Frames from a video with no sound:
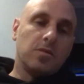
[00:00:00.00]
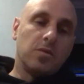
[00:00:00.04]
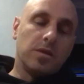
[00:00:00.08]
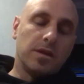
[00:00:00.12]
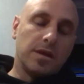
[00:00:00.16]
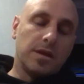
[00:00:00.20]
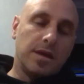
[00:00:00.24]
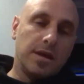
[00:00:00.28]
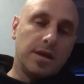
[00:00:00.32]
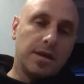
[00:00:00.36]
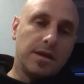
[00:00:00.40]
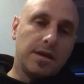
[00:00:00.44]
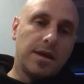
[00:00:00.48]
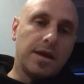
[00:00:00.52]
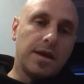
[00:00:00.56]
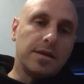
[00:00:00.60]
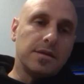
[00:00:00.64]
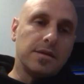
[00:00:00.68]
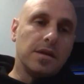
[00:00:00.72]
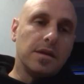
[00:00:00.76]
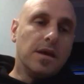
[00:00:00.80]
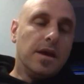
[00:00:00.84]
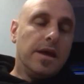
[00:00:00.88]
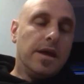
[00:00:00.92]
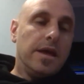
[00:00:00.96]
the kid,
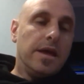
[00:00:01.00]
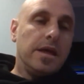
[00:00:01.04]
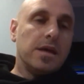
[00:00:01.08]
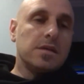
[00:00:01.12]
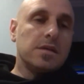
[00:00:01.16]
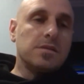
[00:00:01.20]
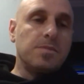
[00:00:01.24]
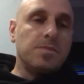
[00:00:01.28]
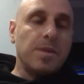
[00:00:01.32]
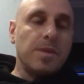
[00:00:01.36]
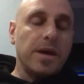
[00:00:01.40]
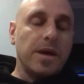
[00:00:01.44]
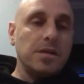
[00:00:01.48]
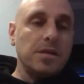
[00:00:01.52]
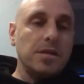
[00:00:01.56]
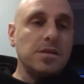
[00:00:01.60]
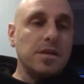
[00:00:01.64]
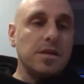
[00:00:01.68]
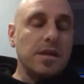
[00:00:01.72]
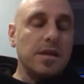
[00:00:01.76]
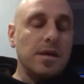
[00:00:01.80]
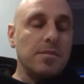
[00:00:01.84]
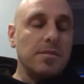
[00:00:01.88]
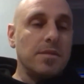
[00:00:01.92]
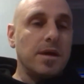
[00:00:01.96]
and explain to
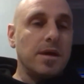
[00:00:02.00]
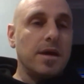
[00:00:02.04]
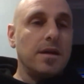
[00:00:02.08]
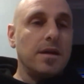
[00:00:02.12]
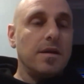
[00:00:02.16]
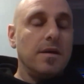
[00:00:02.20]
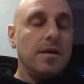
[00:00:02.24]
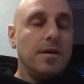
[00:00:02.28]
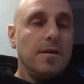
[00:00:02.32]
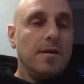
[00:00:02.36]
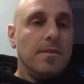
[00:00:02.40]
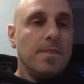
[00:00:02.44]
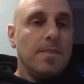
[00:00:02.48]
them that